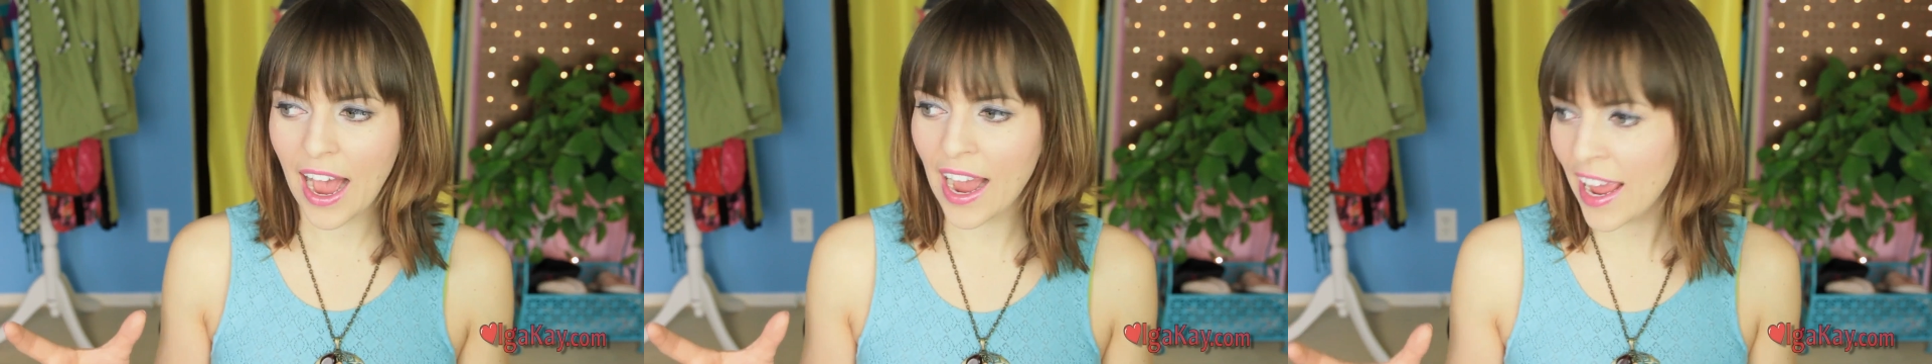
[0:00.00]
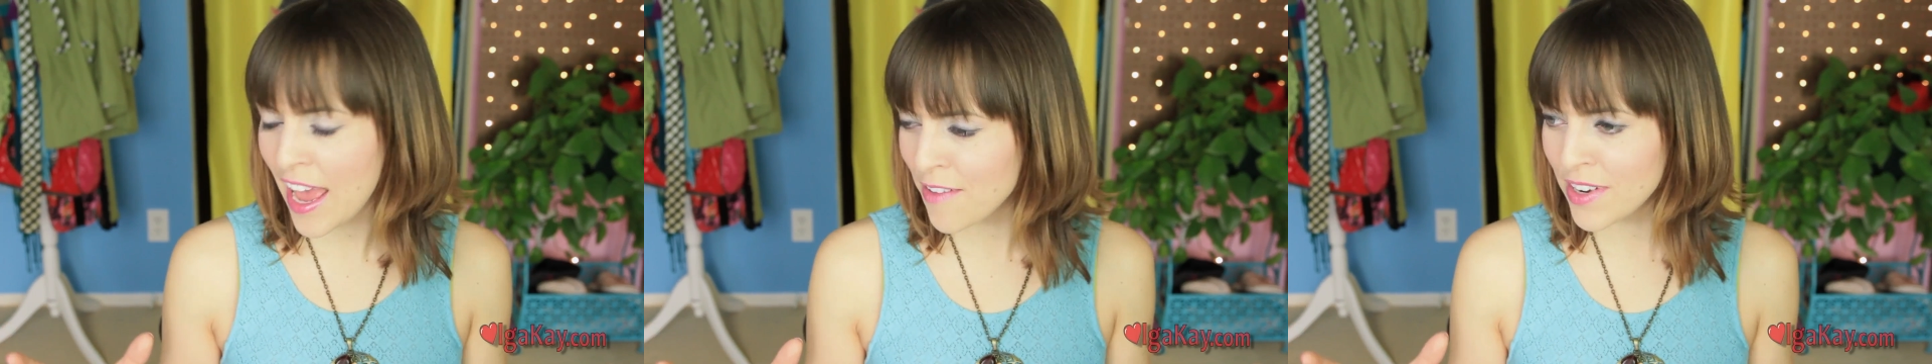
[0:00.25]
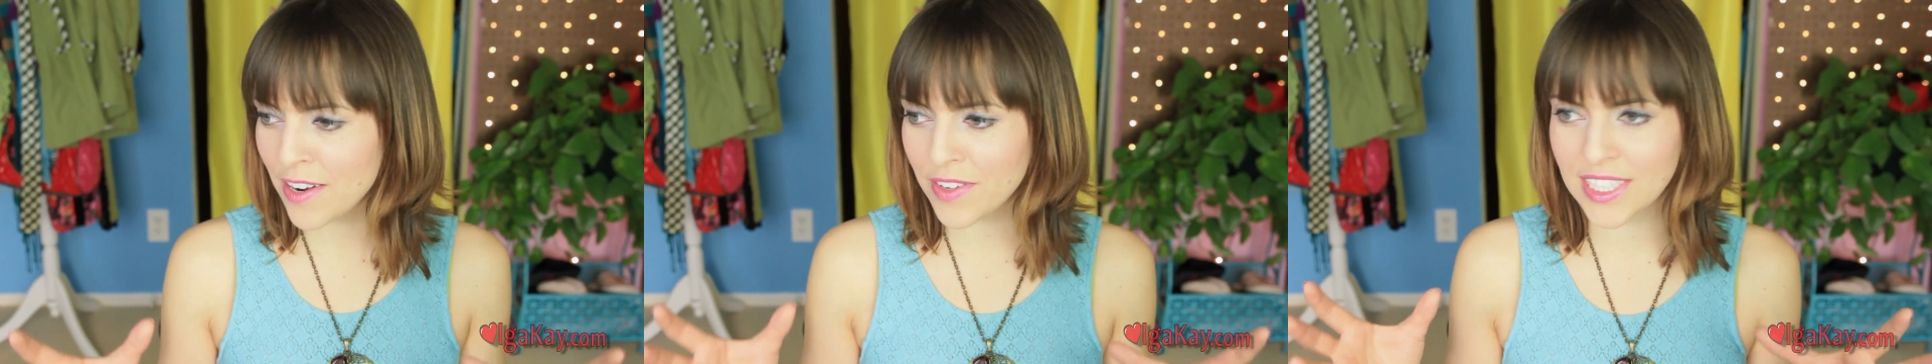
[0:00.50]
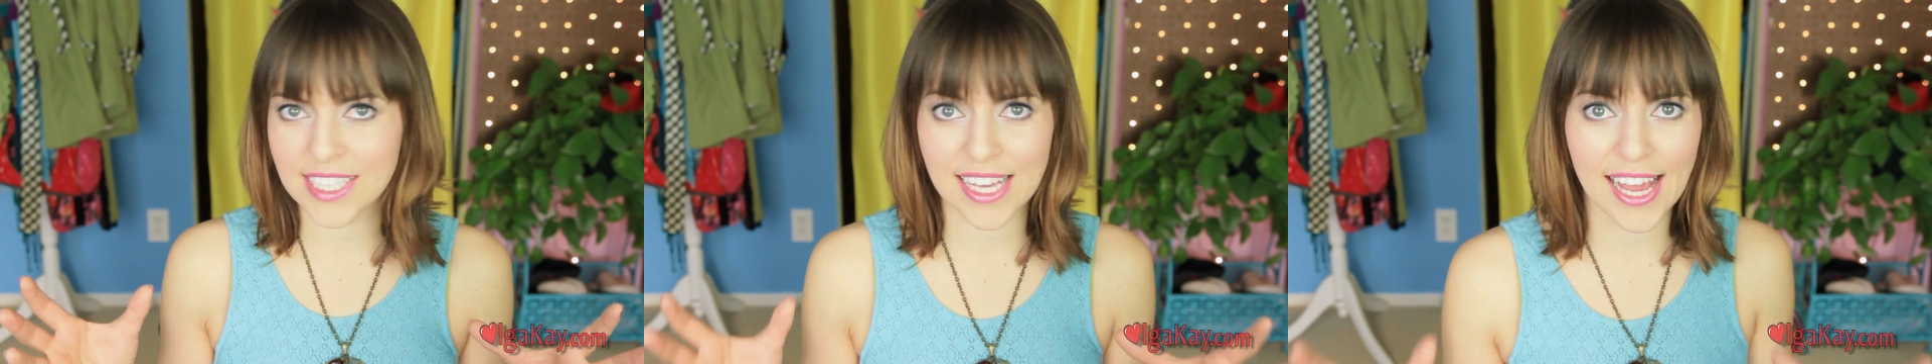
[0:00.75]
I haven't
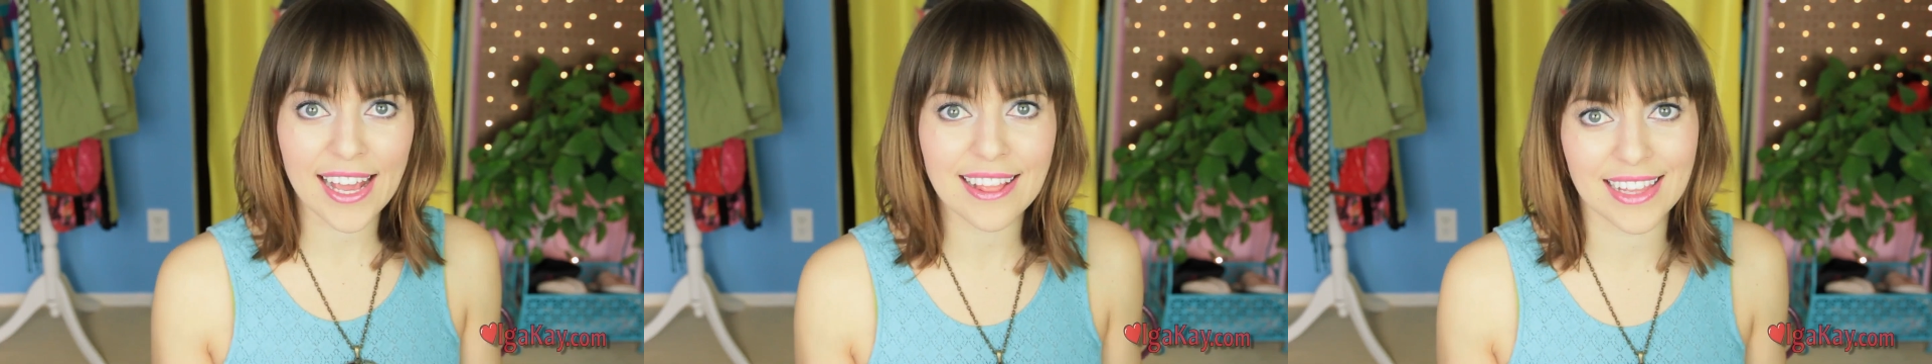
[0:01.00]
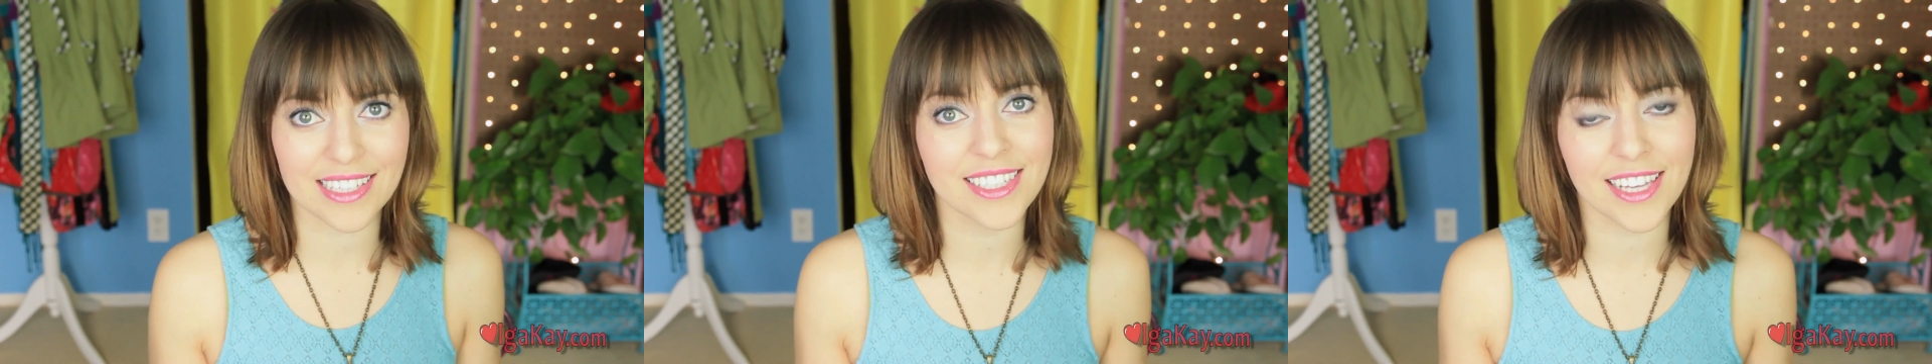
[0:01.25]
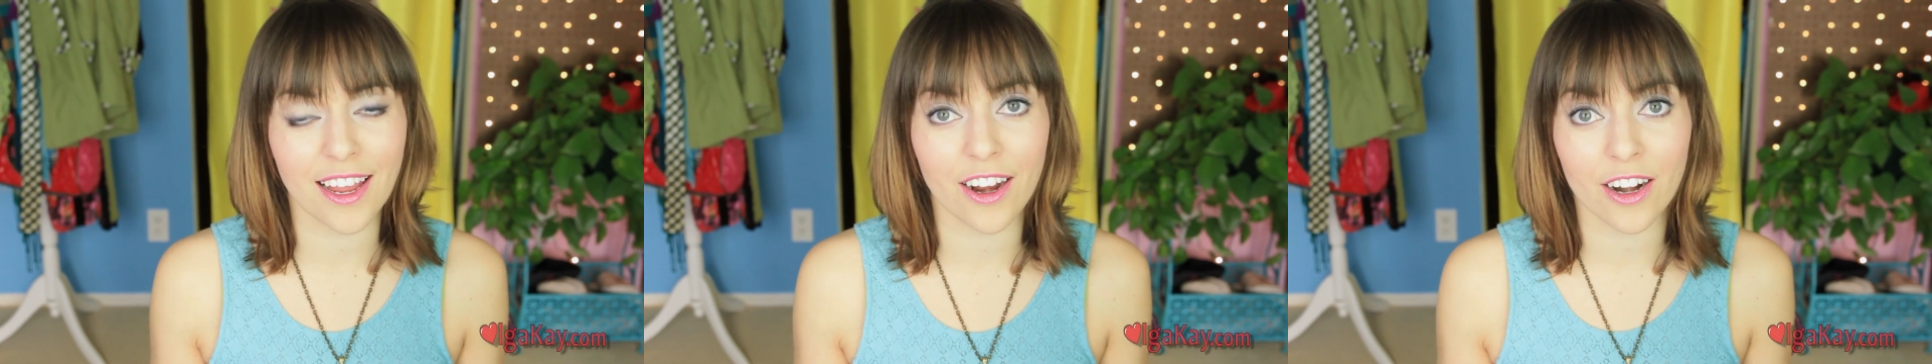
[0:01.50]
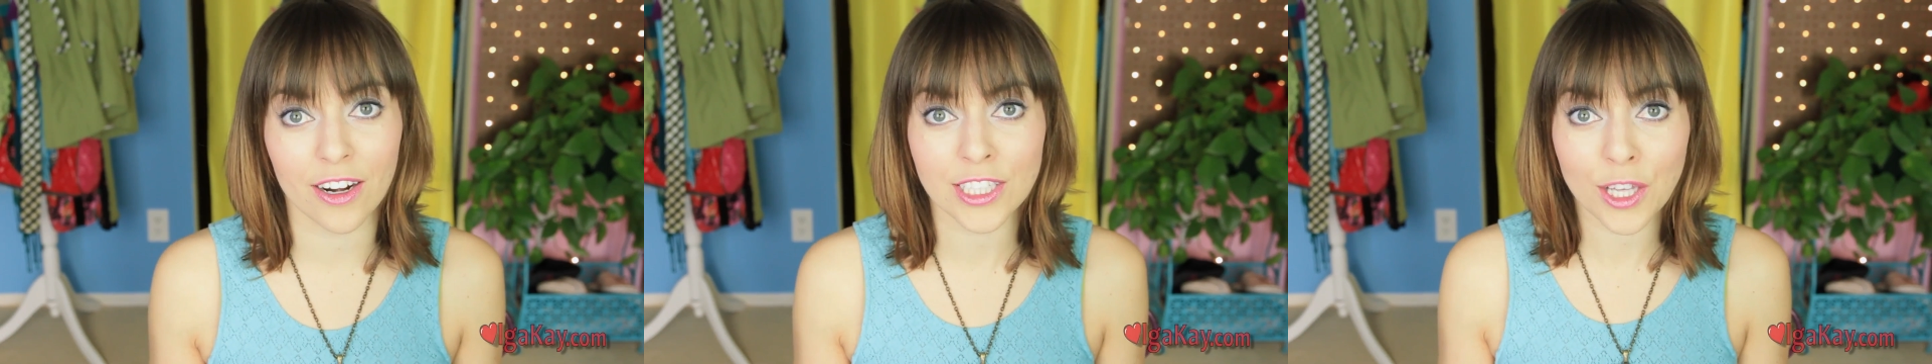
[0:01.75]
even skied this
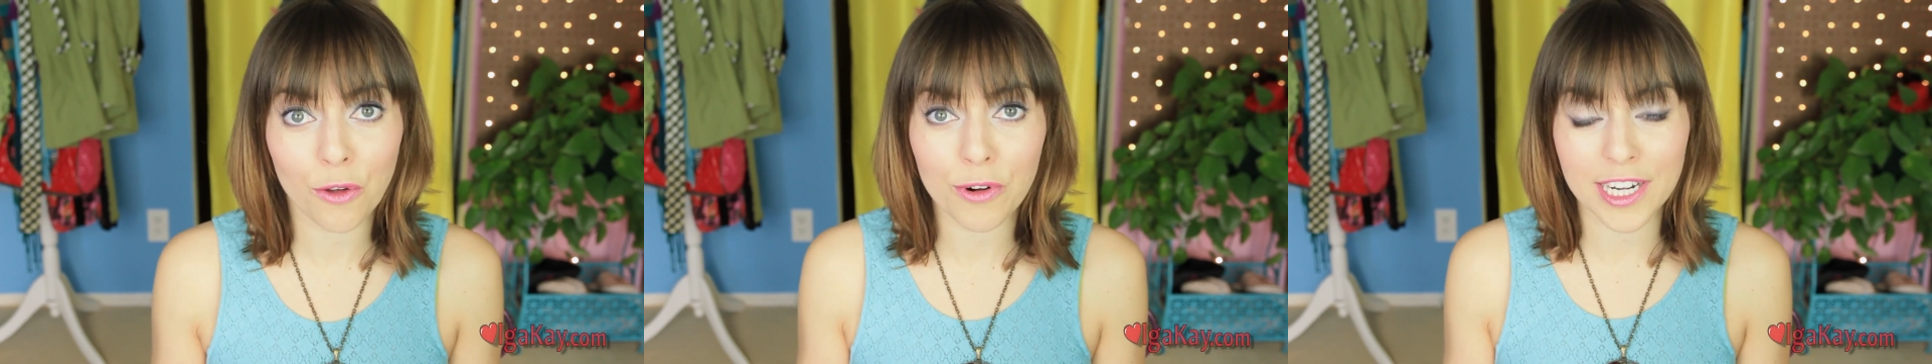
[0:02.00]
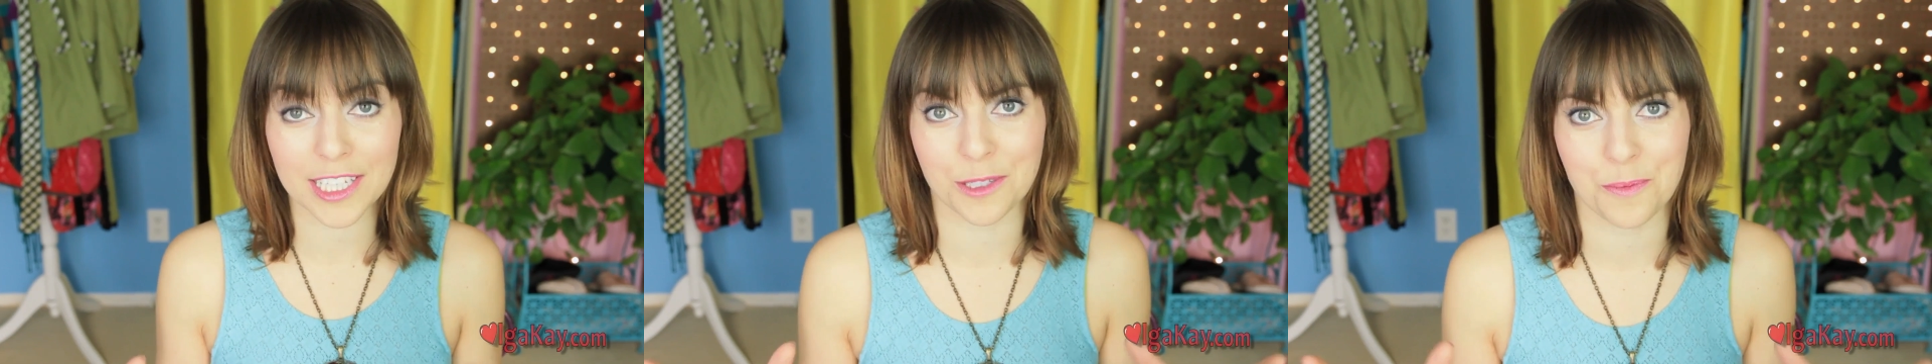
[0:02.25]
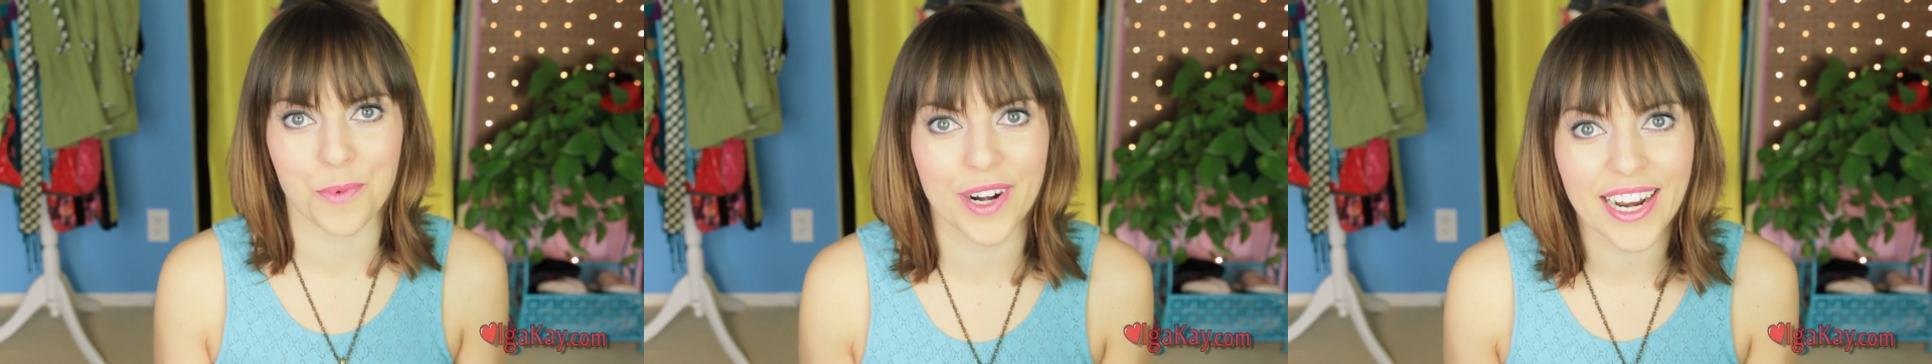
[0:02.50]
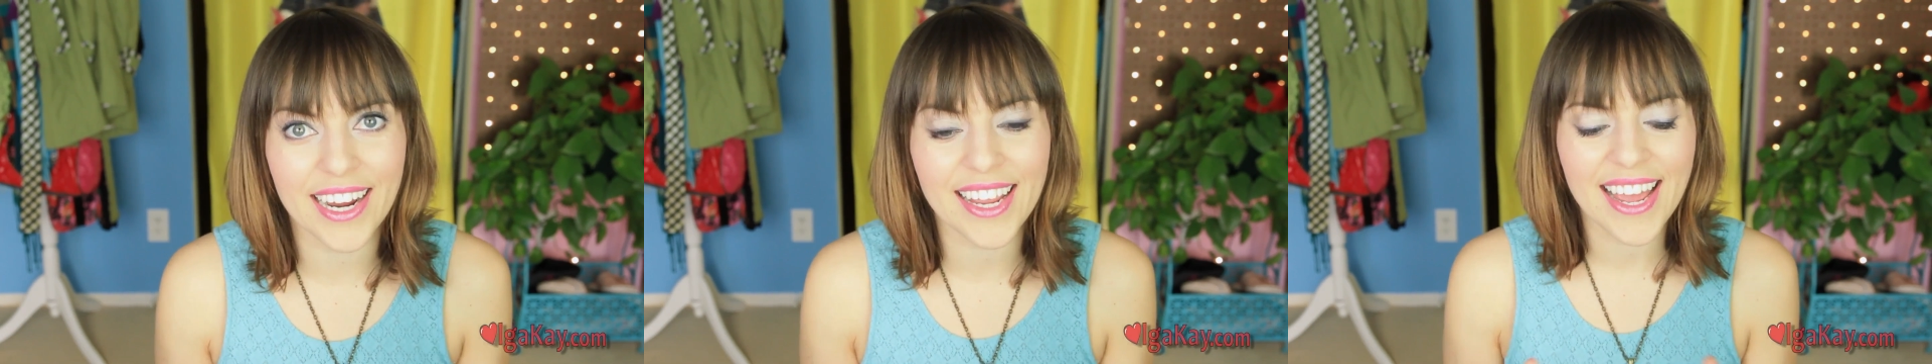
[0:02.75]
year, it's already
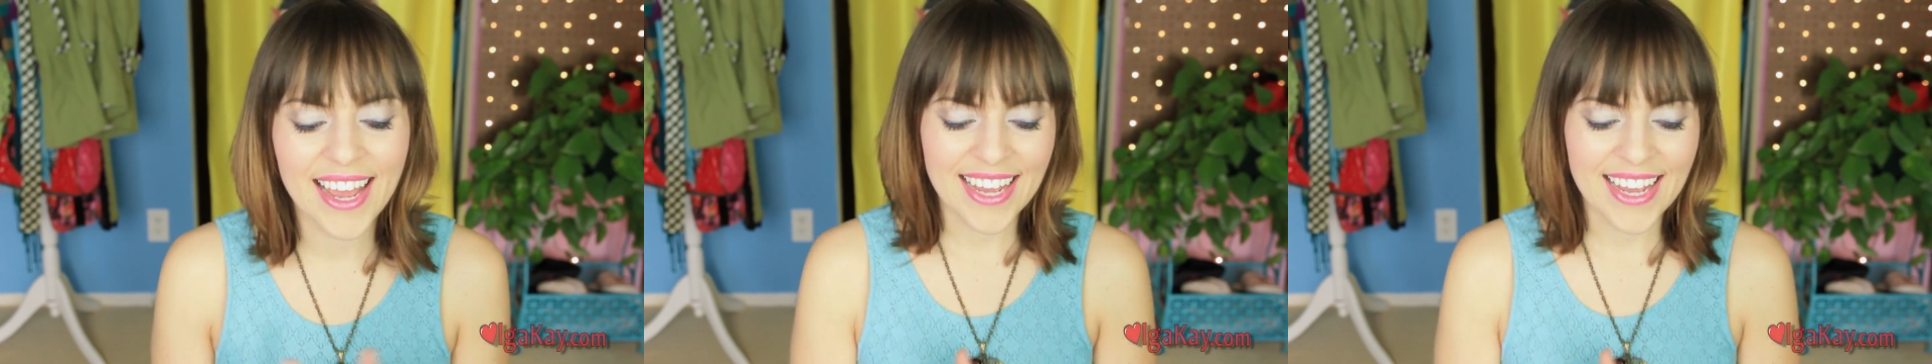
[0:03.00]
spring.